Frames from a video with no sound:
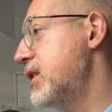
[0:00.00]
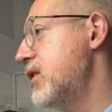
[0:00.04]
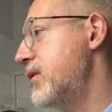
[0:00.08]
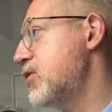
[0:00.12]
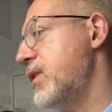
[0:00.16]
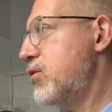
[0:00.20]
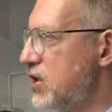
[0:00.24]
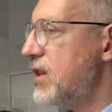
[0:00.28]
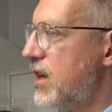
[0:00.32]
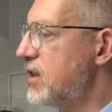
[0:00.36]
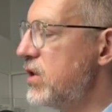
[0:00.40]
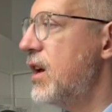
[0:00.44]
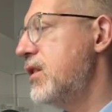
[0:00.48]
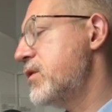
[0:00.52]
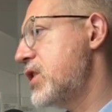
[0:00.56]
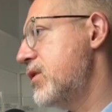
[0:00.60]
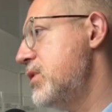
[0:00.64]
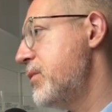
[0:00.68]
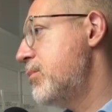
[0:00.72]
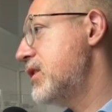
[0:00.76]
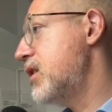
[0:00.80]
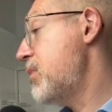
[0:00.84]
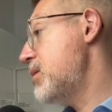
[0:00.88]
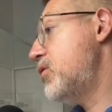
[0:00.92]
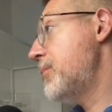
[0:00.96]
So you're
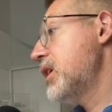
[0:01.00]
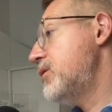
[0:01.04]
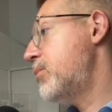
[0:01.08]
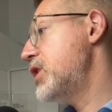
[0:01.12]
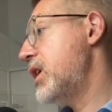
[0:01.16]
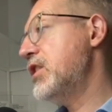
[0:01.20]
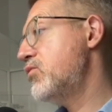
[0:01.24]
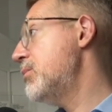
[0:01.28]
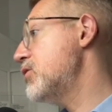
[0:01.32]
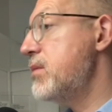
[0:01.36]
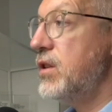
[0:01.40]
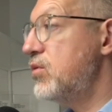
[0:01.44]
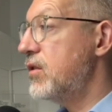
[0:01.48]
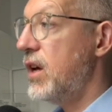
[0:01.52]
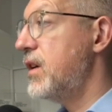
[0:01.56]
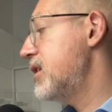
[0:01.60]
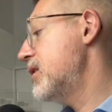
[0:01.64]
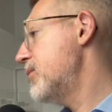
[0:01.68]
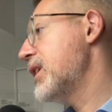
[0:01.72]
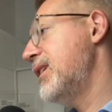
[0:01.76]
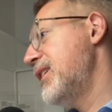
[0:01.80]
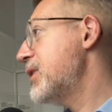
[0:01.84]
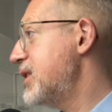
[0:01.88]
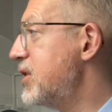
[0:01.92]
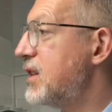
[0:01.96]
giving it a persona
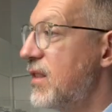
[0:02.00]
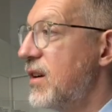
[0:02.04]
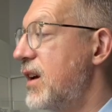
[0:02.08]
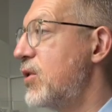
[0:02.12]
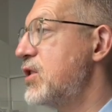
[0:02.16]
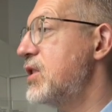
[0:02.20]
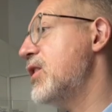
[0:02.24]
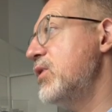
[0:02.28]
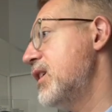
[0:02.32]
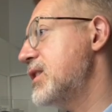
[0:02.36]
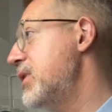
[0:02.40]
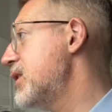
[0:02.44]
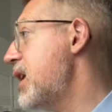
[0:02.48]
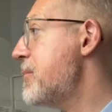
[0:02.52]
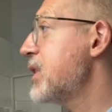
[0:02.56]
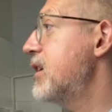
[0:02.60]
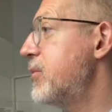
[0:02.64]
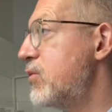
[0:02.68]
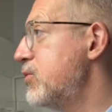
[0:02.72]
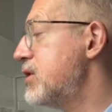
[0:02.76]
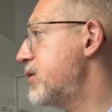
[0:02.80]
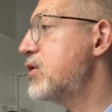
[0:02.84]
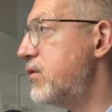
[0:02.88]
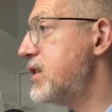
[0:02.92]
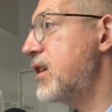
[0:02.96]
to work with.
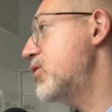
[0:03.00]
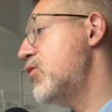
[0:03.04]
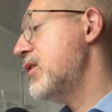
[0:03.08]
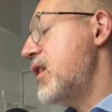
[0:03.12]
Exactly.